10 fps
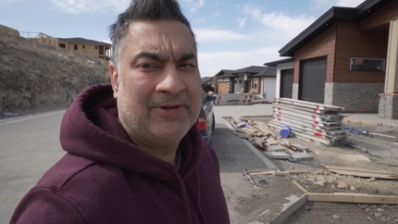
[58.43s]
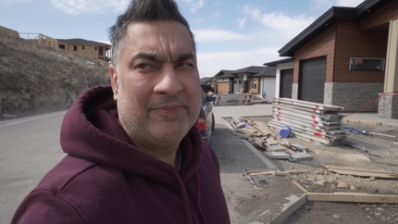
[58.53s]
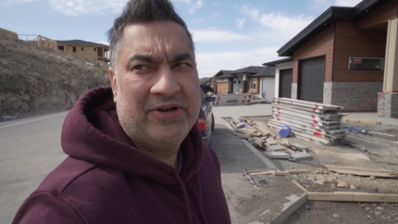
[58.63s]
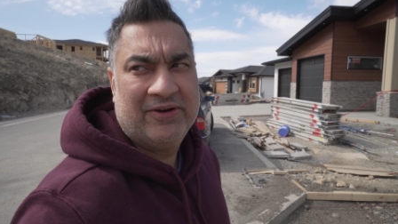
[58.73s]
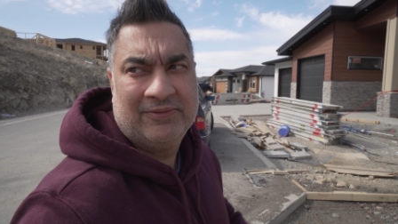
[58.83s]

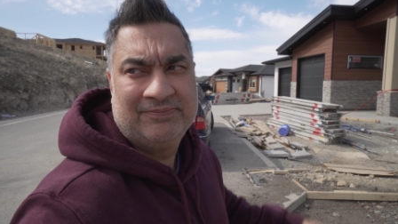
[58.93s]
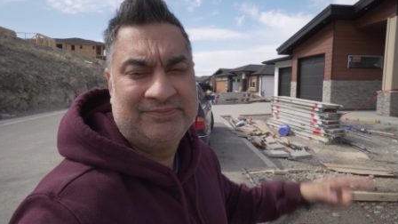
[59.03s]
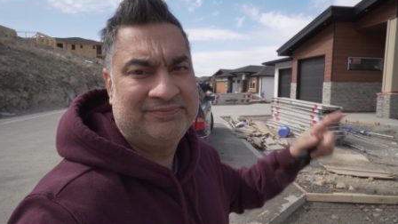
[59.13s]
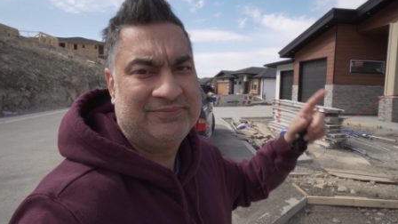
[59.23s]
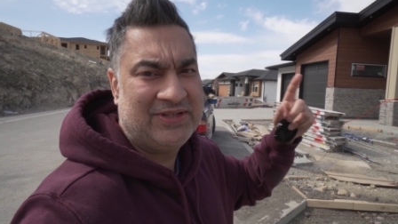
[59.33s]
I'm here.
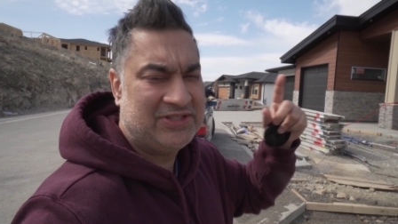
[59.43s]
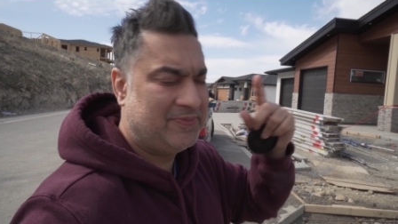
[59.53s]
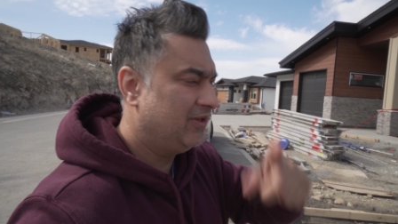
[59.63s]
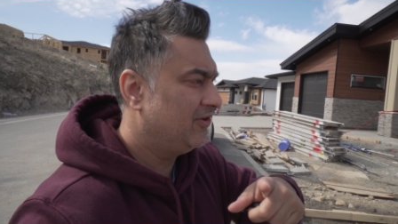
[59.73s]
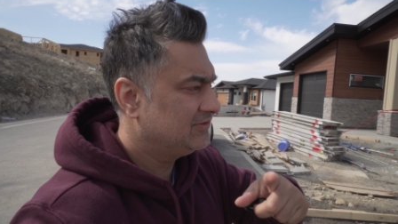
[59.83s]

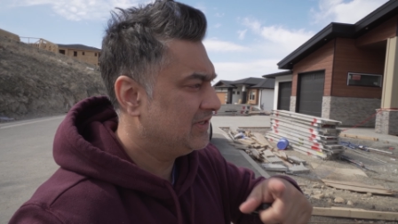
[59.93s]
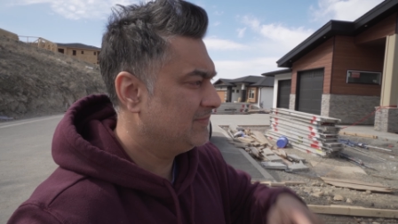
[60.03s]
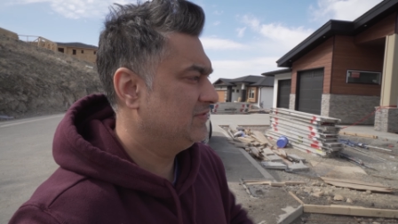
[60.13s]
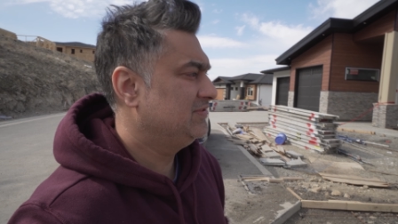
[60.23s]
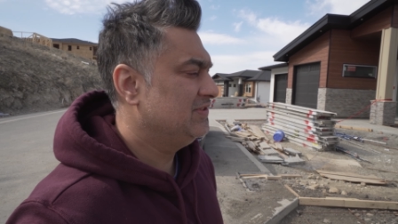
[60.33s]
It's been a long
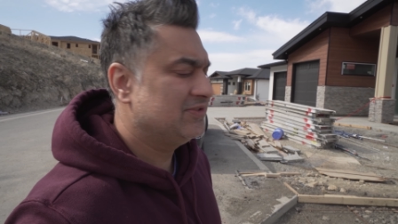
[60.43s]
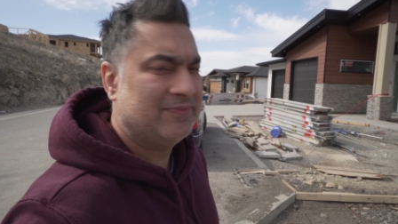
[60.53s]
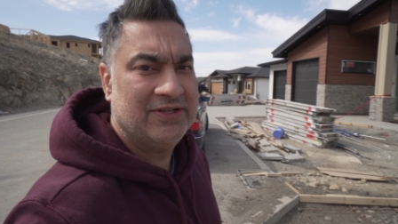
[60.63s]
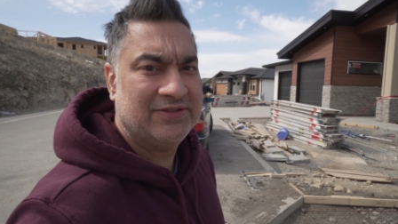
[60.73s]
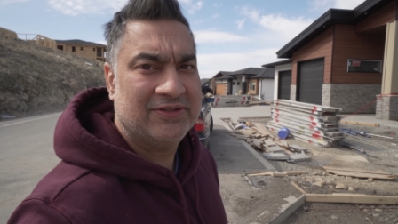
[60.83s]
time since we've seen this
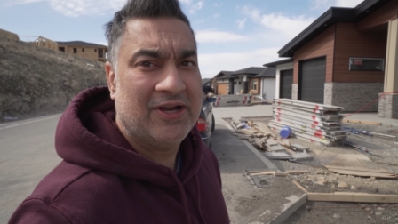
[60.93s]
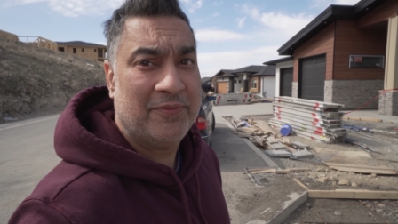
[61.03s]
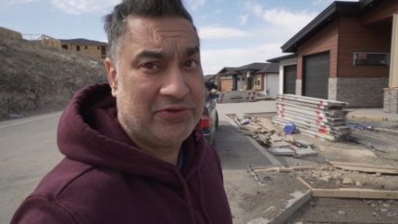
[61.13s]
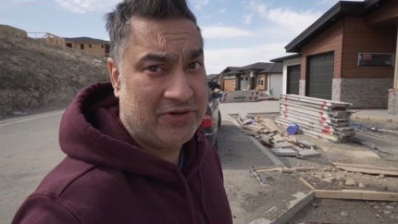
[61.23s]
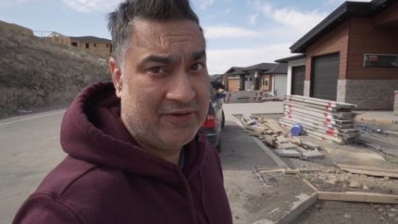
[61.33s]
place. I'm
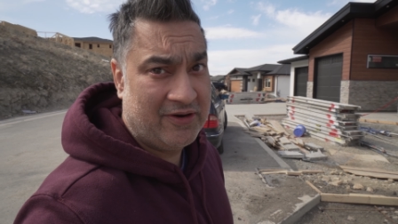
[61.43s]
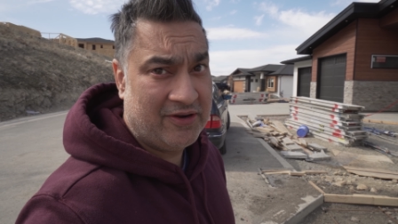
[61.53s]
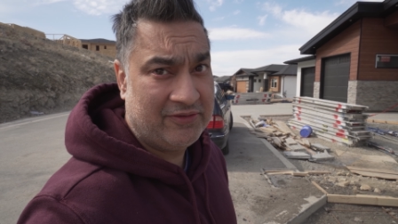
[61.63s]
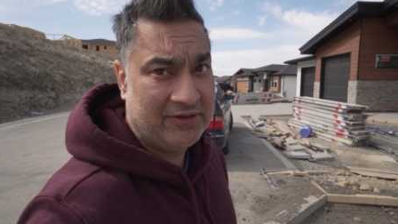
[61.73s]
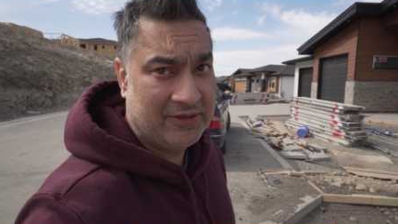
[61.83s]
gonna turn
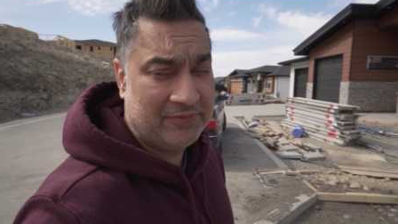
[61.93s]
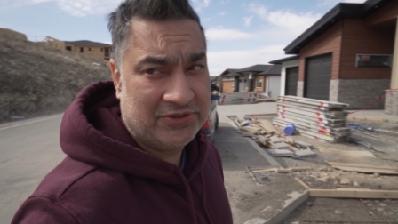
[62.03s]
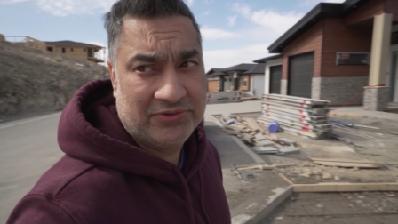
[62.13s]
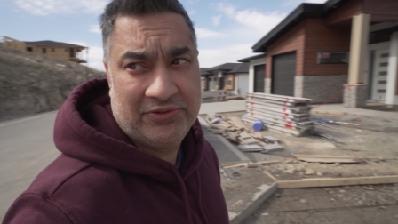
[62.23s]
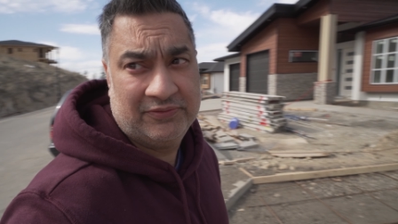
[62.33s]
around and I'm
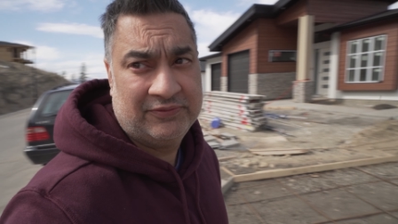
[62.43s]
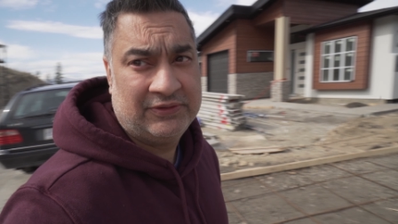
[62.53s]
gonna show you.